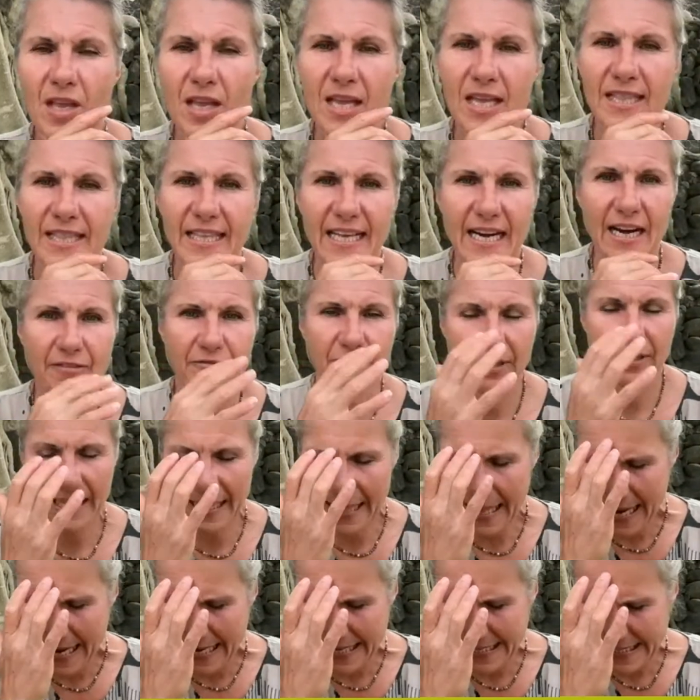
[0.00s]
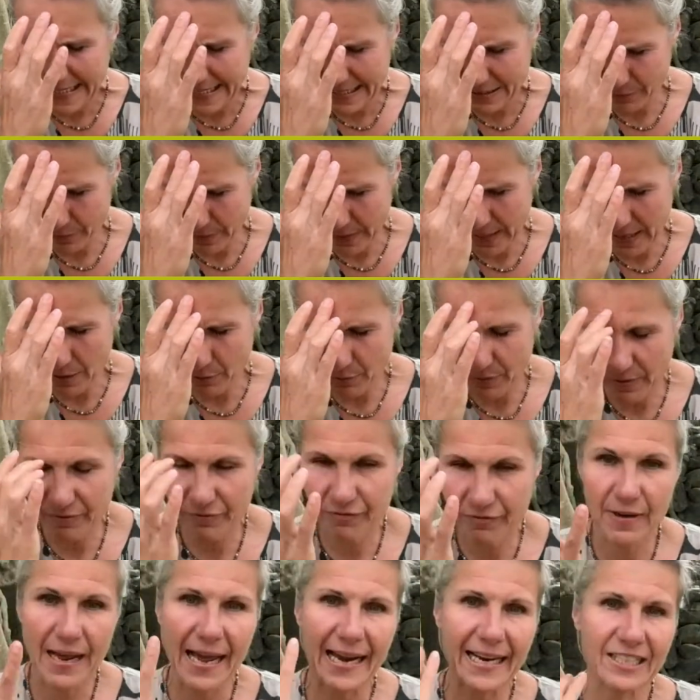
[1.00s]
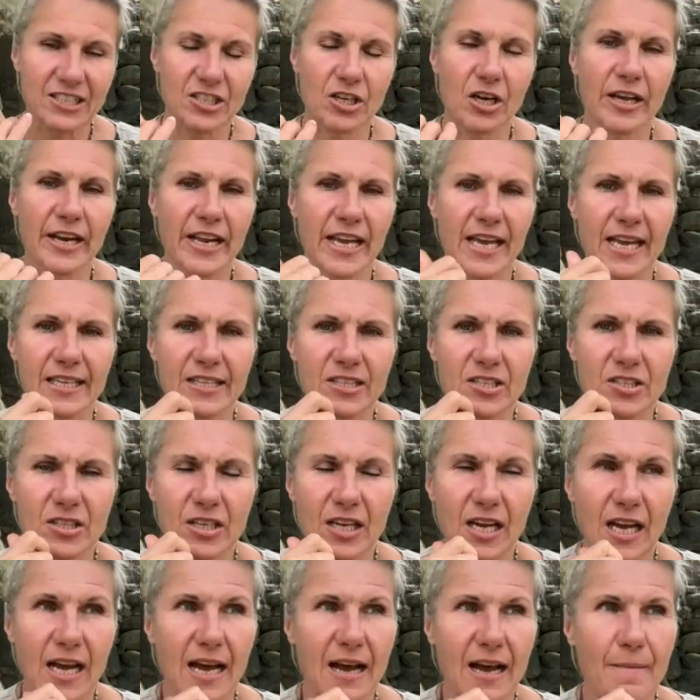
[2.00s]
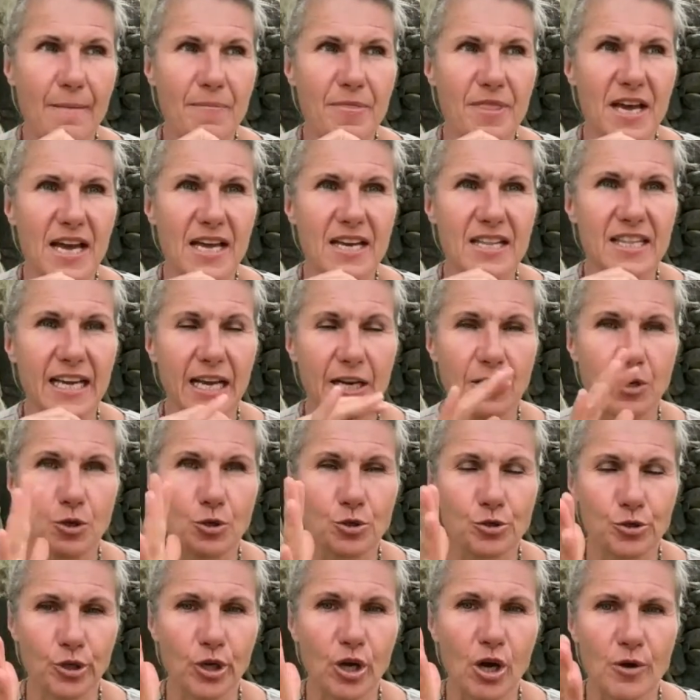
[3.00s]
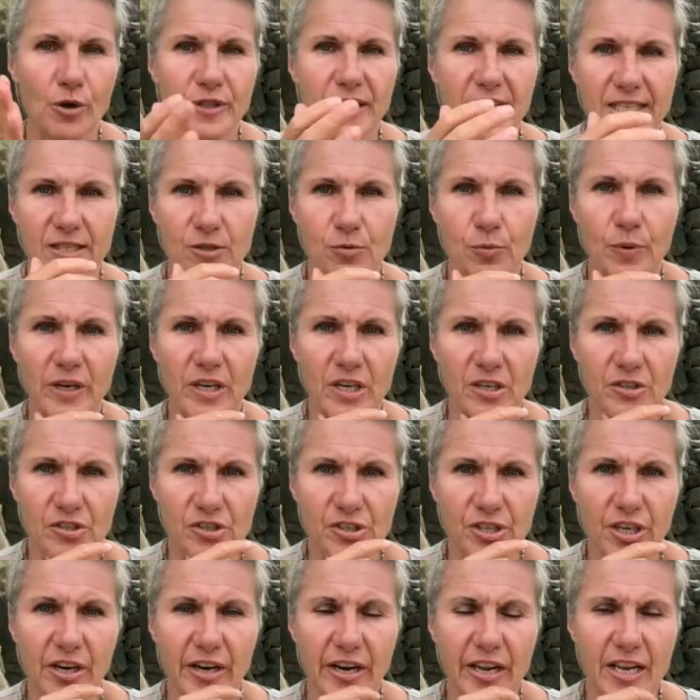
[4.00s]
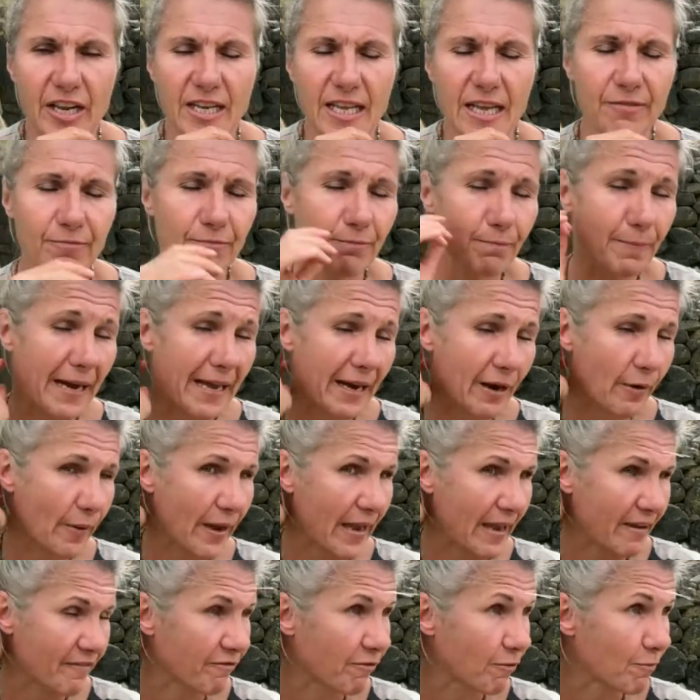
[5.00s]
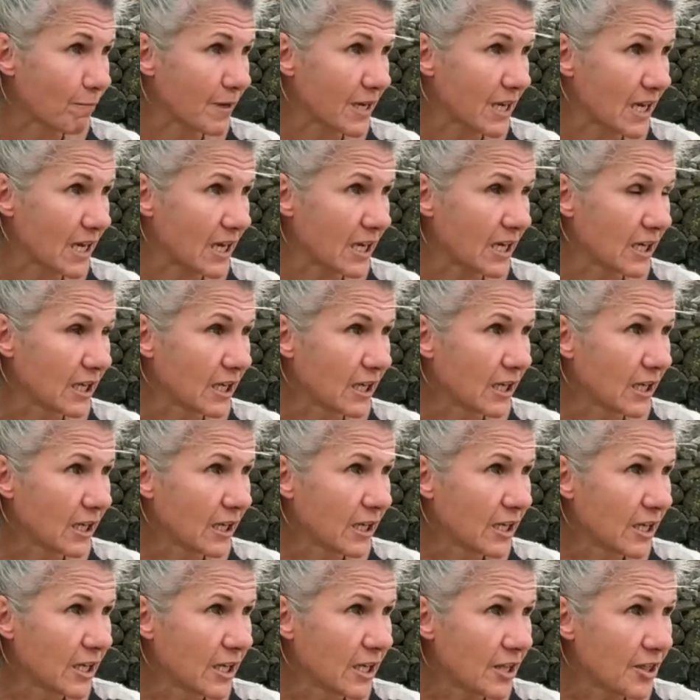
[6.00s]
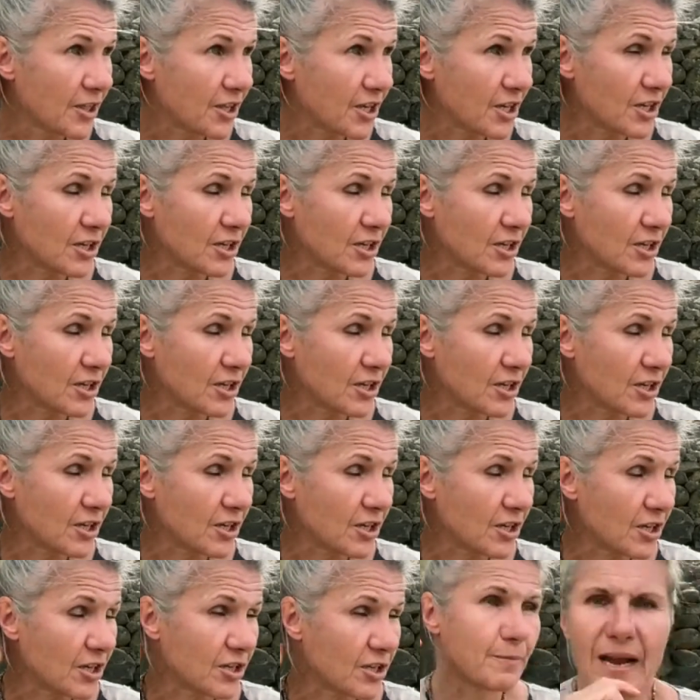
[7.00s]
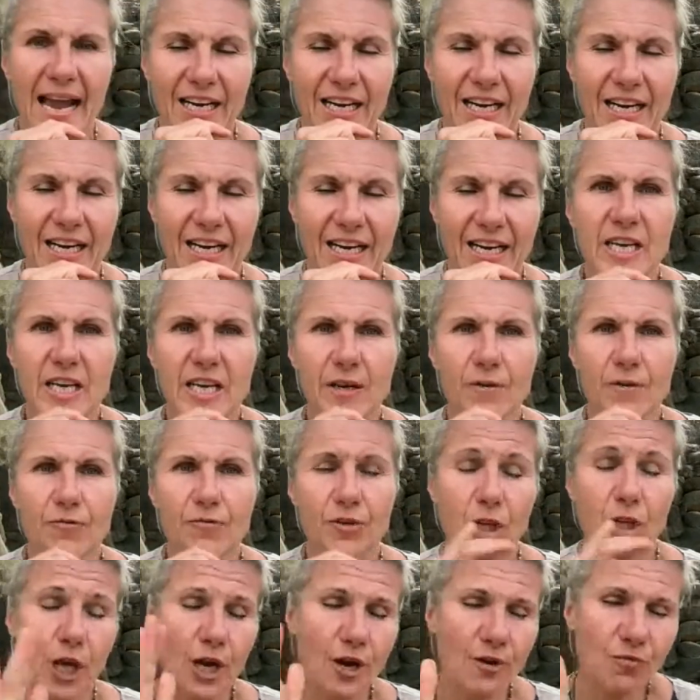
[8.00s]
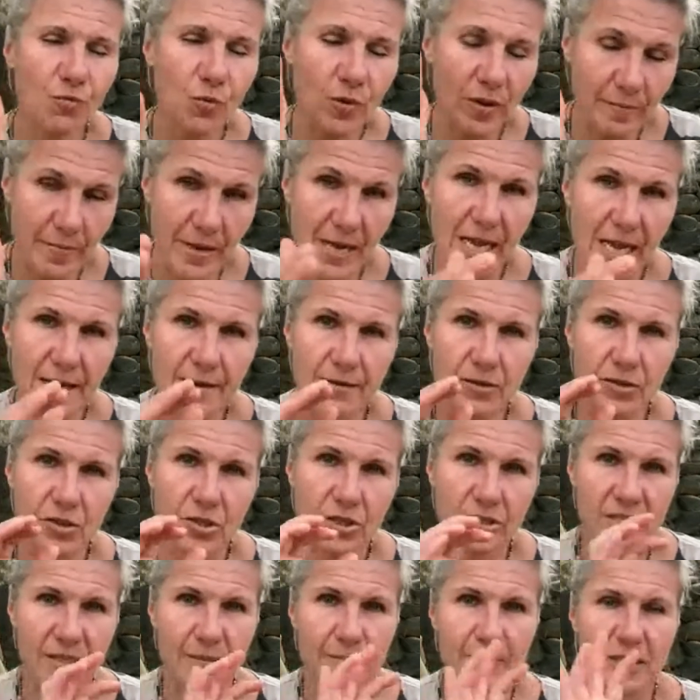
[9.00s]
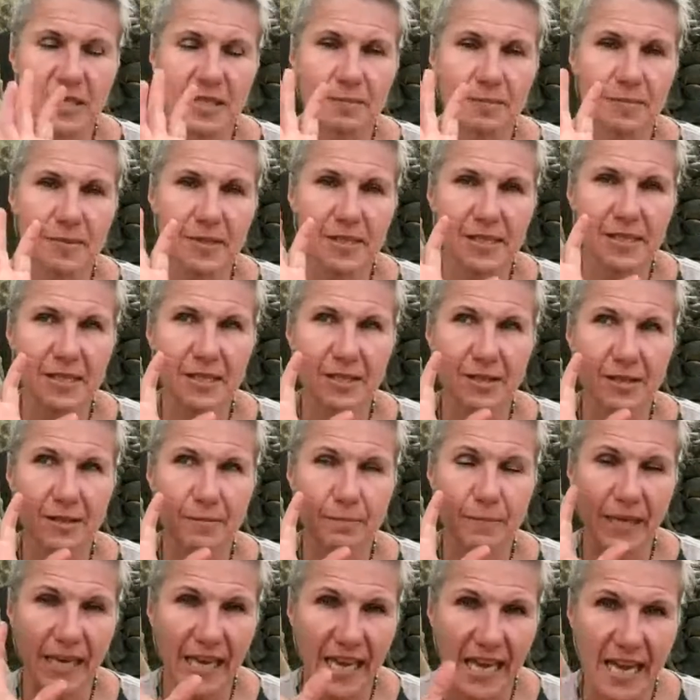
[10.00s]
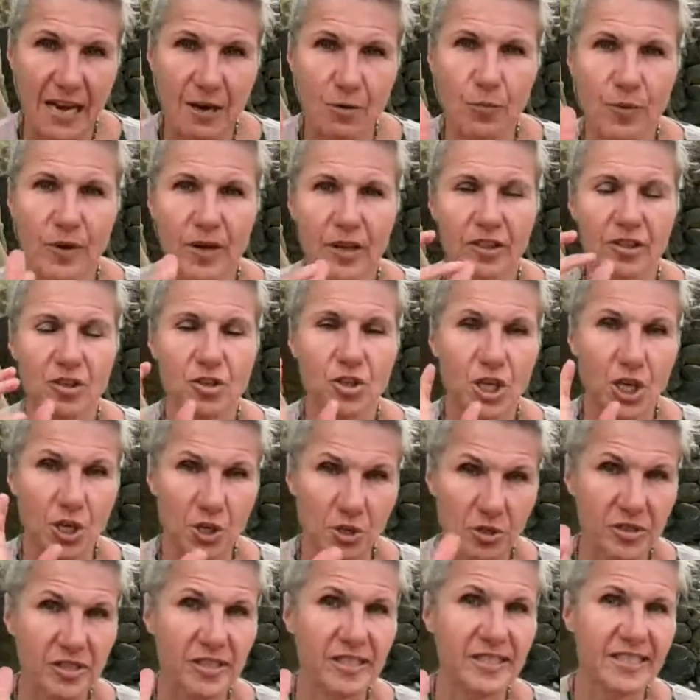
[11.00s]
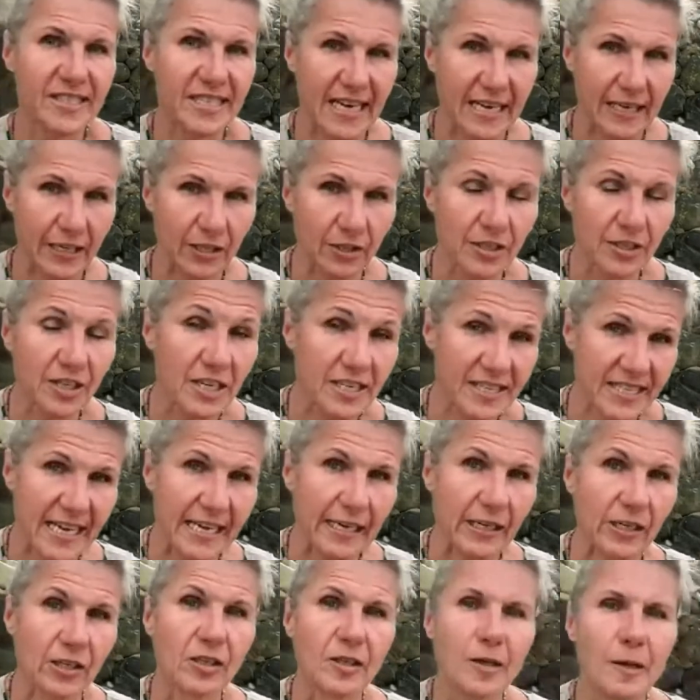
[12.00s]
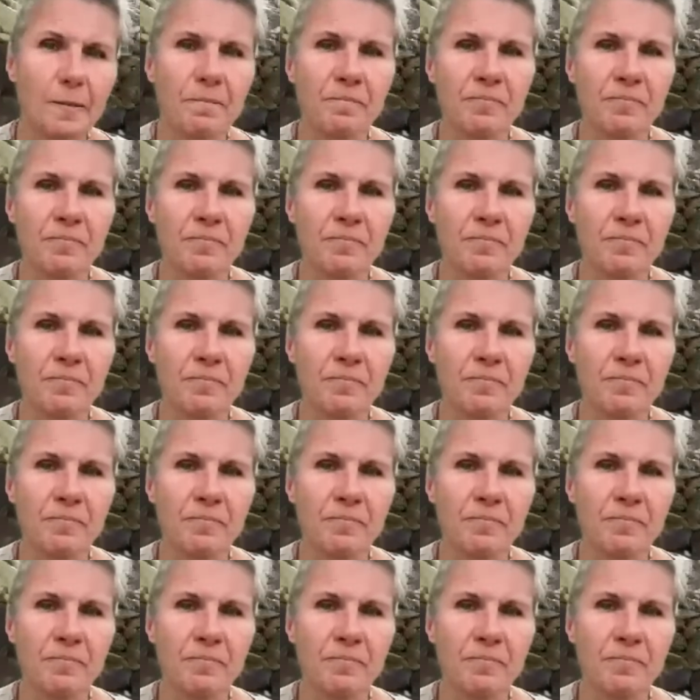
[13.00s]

that I realized when I reflect on it, that 9 years ago, that's when it started. And by the way, for me, the symptoms were actually, for a lot of women, the symptoms begin with changes in the cycle.